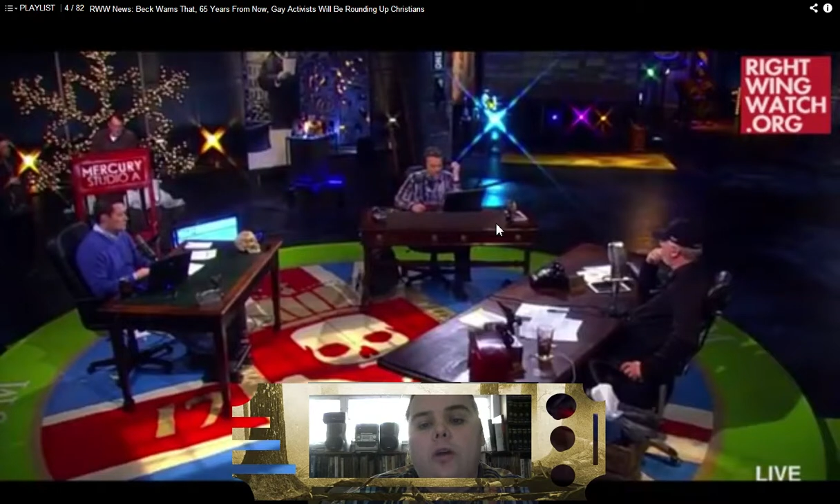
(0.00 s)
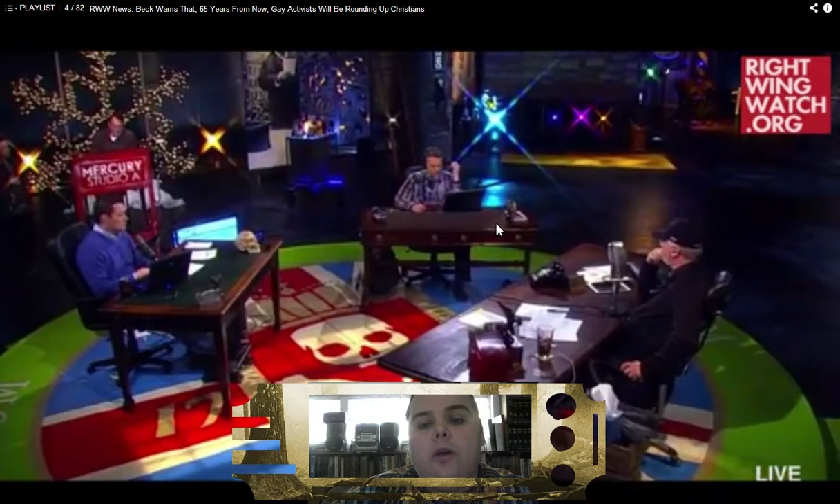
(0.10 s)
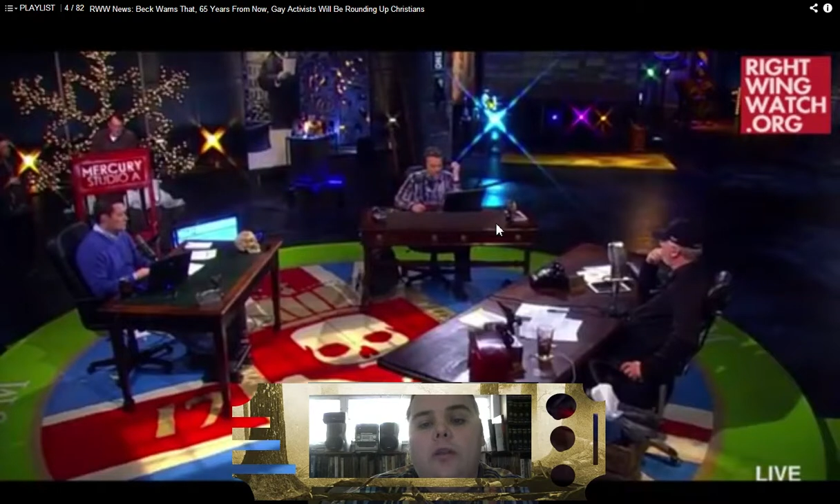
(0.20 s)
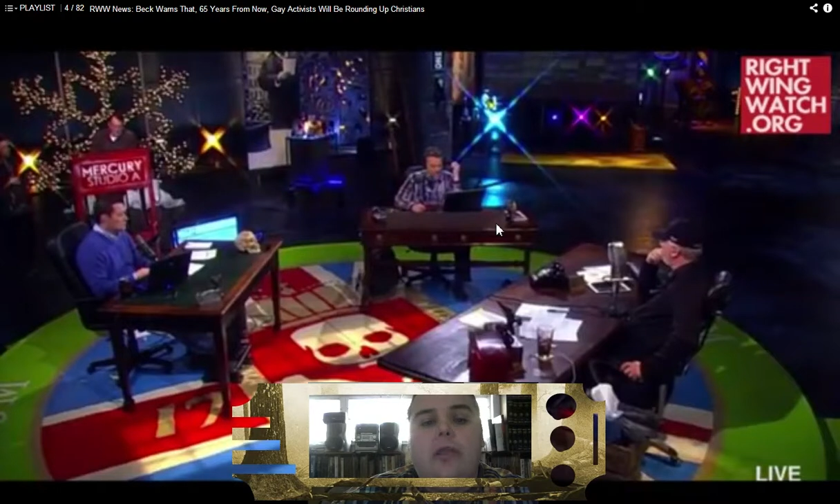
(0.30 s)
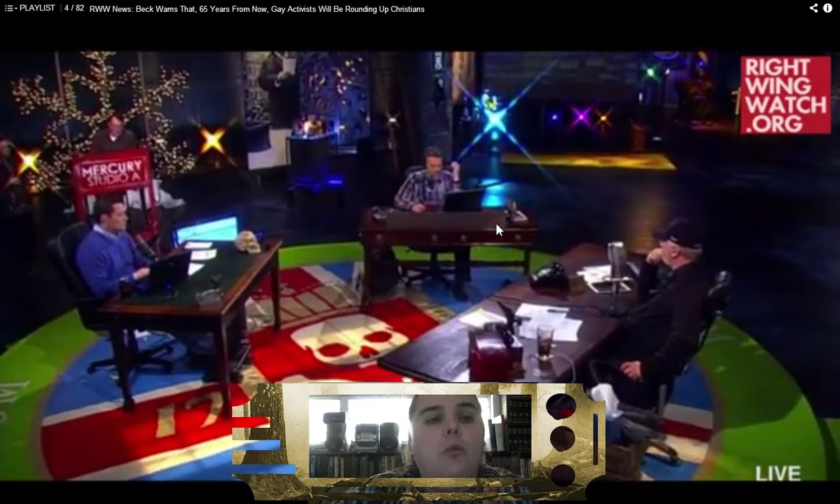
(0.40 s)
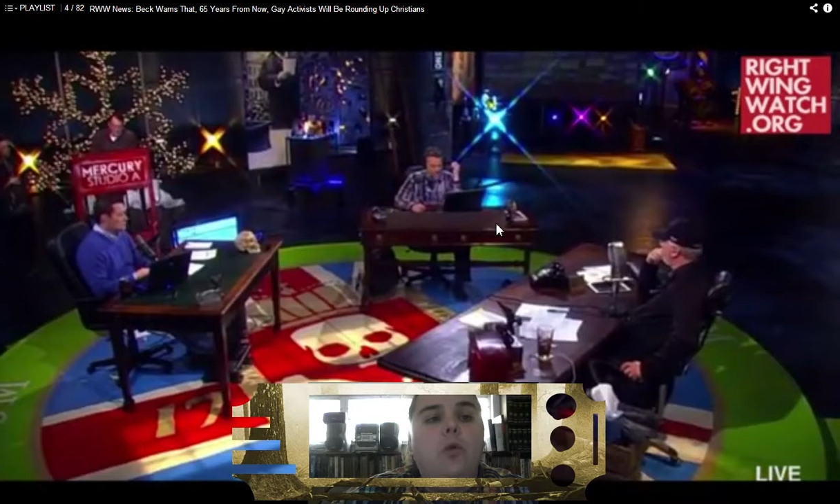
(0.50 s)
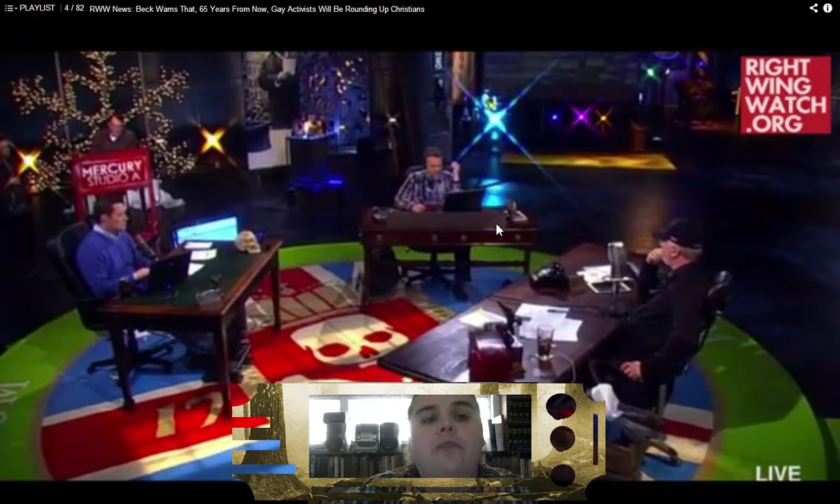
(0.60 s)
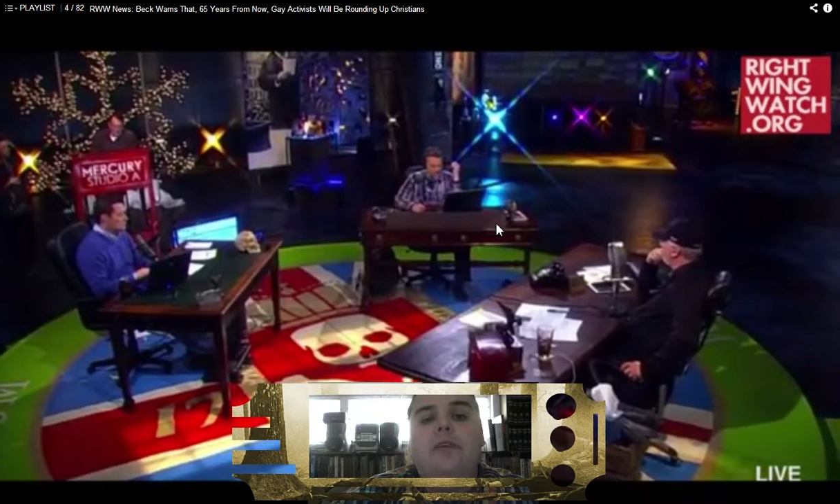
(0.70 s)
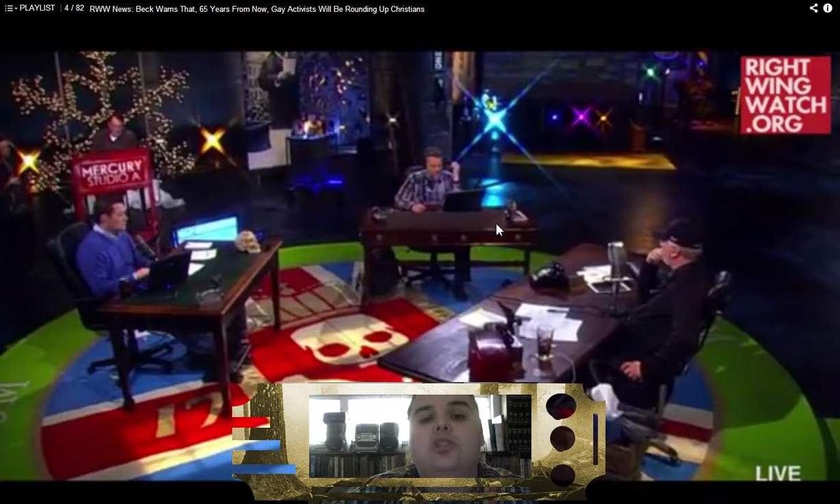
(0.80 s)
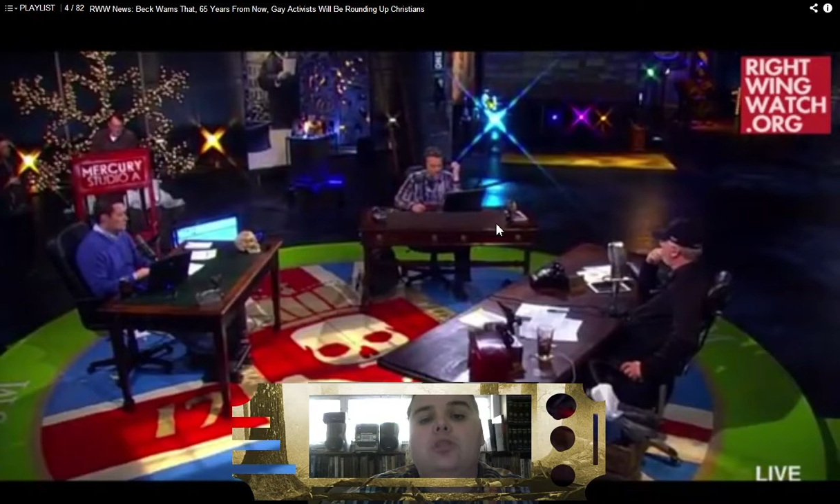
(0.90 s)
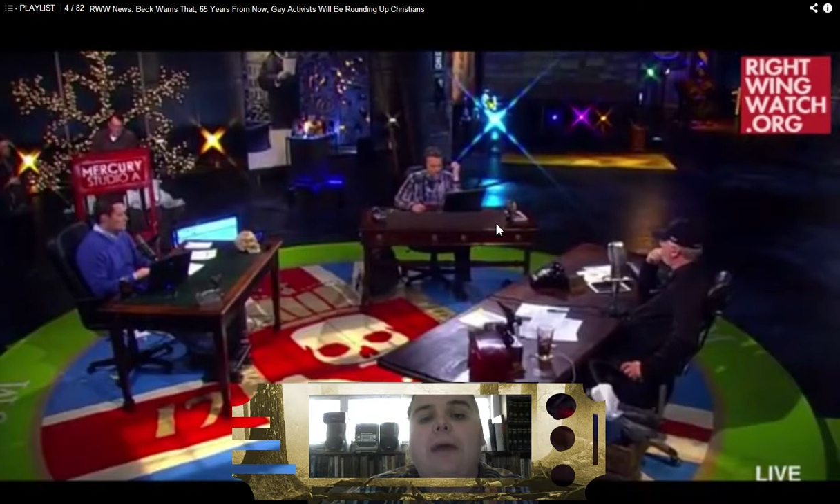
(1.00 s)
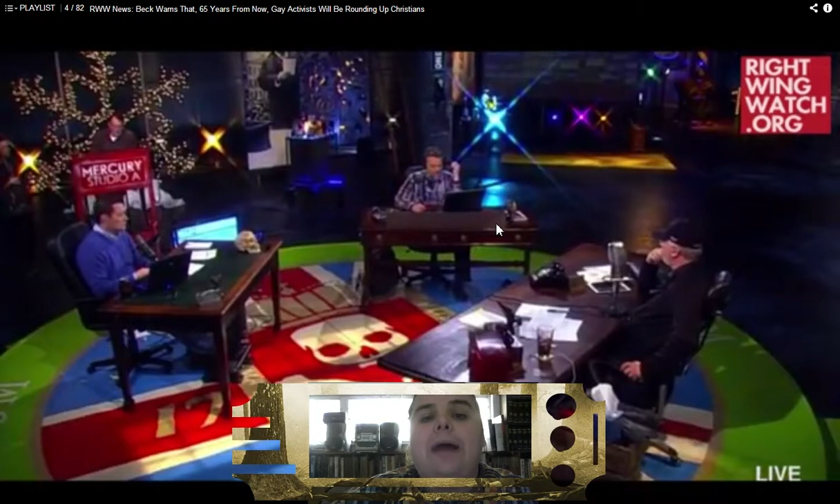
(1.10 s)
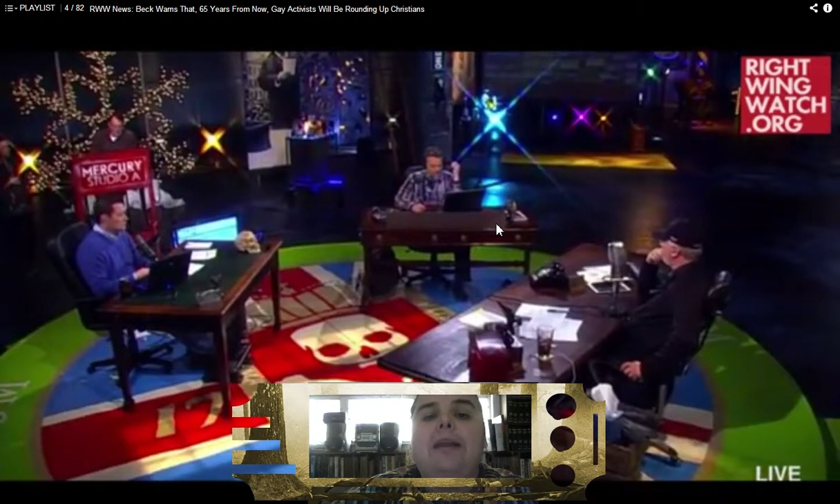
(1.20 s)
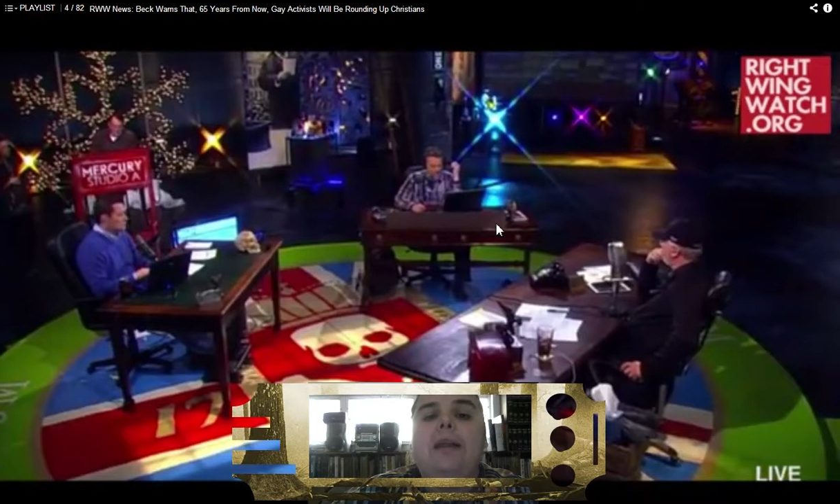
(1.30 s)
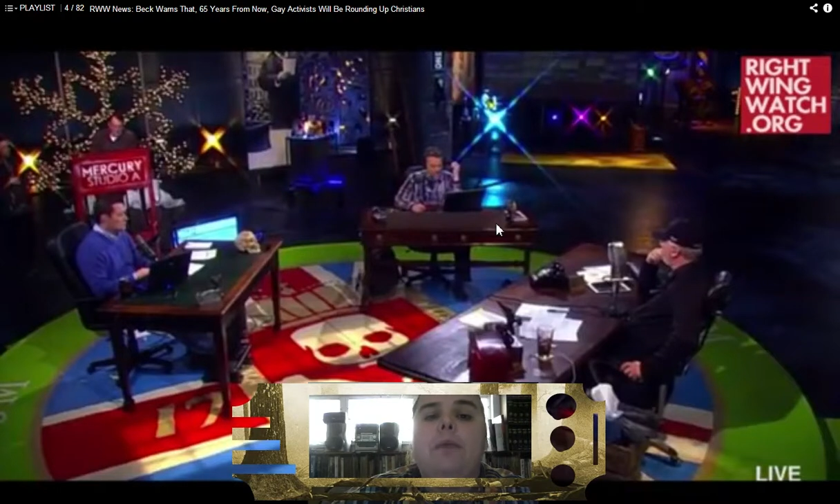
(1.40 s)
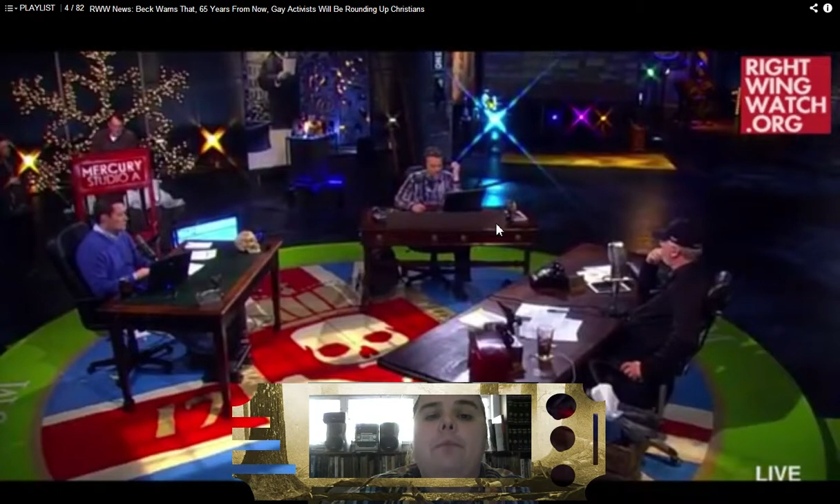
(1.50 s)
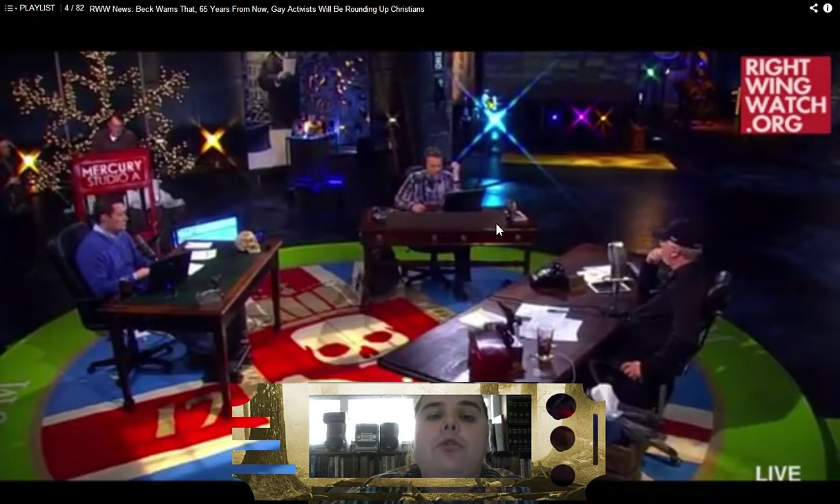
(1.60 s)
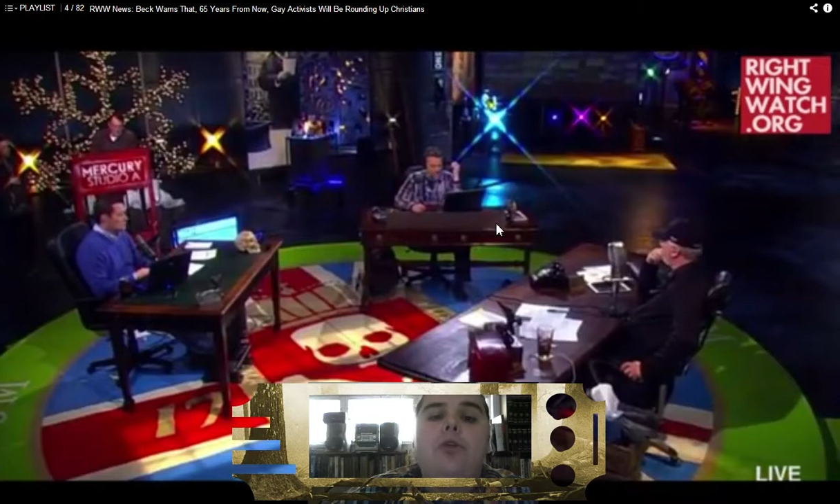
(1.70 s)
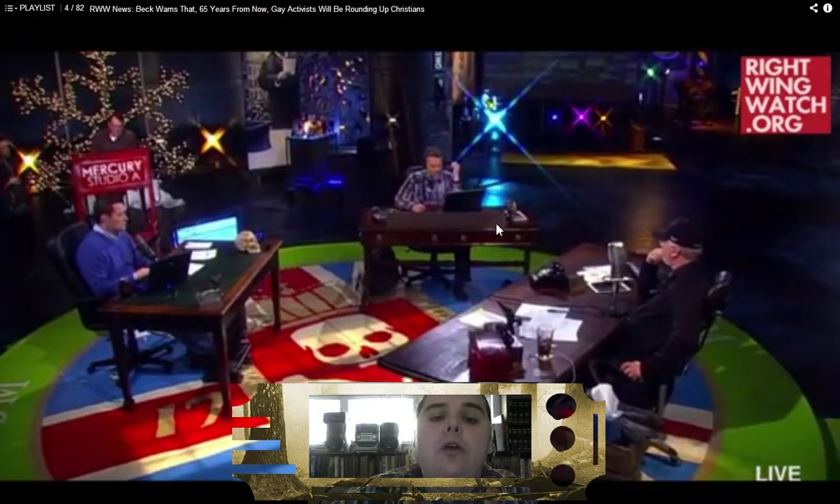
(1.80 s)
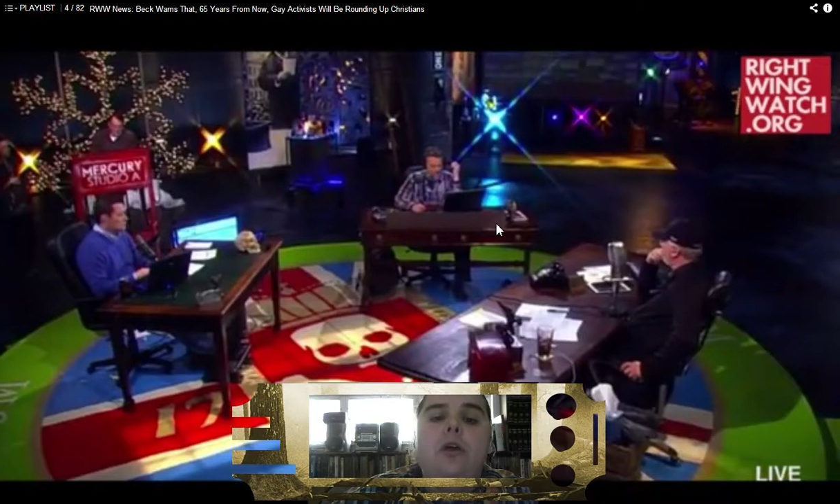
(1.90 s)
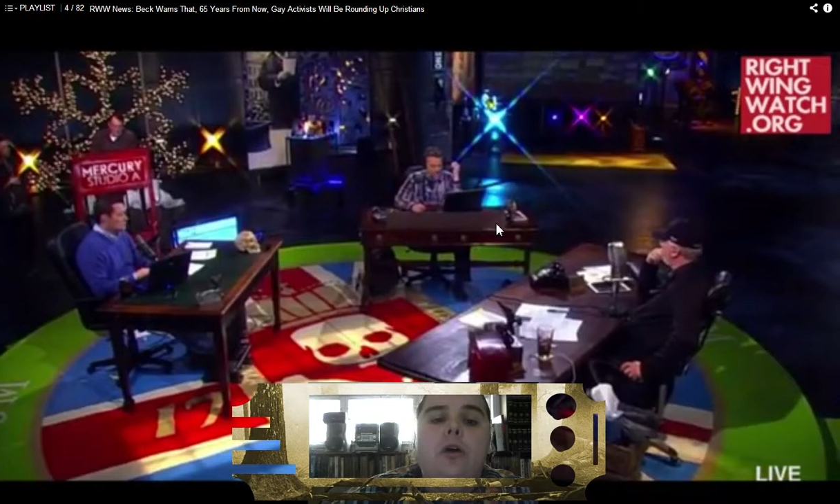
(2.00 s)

that we've expanded empathy